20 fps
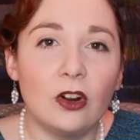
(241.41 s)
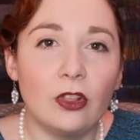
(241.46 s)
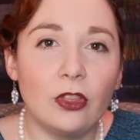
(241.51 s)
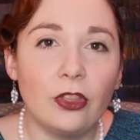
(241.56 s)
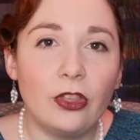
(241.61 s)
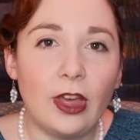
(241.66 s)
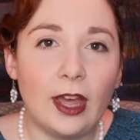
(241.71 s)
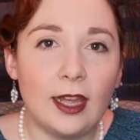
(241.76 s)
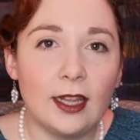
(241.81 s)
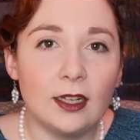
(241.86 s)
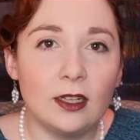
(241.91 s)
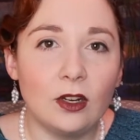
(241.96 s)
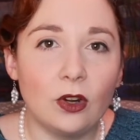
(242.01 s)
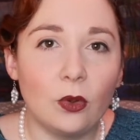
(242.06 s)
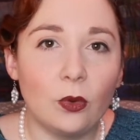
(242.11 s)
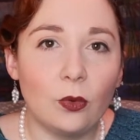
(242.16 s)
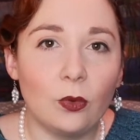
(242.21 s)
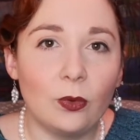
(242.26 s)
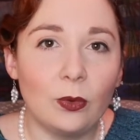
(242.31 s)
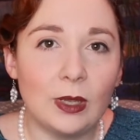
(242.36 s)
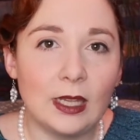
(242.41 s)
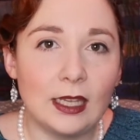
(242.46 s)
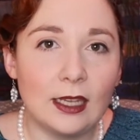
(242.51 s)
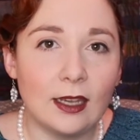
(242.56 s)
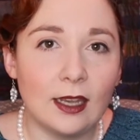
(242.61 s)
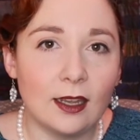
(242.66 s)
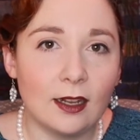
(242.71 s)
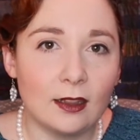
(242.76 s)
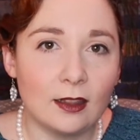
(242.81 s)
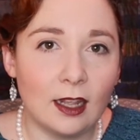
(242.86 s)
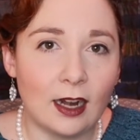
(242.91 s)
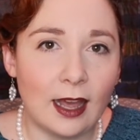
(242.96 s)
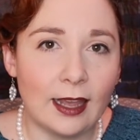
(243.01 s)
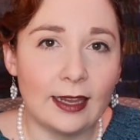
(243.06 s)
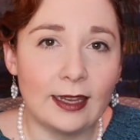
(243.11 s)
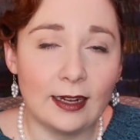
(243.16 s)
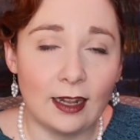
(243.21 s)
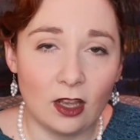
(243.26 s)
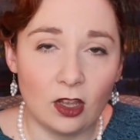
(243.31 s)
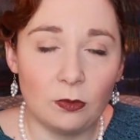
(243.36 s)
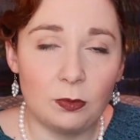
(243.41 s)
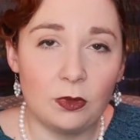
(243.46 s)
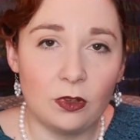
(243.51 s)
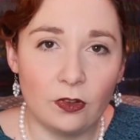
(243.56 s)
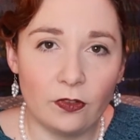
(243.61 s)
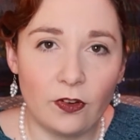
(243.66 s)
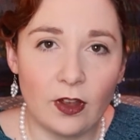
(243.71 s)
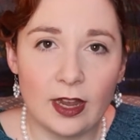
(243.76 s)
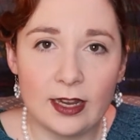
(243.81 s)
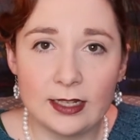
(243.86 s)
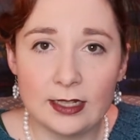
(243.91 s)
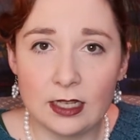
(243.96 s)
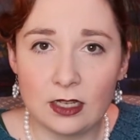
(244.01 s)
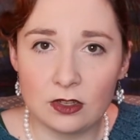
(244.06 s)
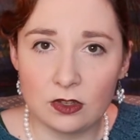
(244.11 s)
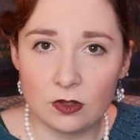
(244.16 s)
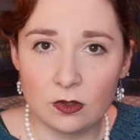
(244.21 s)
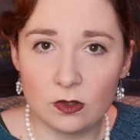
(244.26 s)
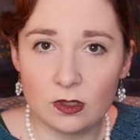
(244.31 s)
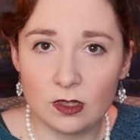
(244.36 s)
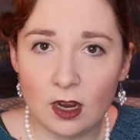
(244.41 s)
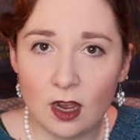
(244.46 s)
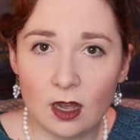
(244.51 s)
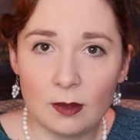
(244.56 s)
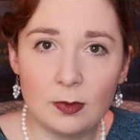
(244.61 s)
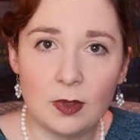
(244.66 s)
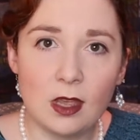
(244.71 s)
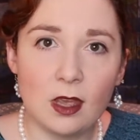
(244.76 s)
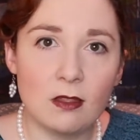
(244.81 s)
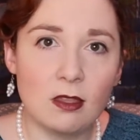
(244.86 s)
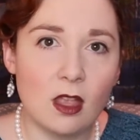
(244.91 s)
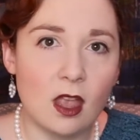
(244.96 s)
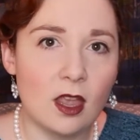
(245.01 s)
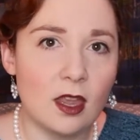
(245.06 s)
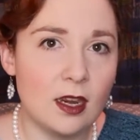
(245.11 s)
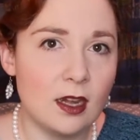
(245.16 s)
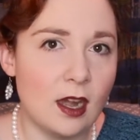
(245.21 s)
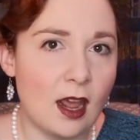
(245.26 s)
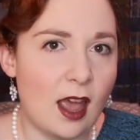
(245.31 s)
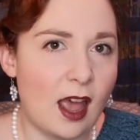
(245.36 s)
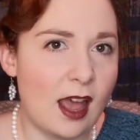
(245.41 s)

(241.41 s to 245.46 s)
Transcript: then I can help you find a used copy online,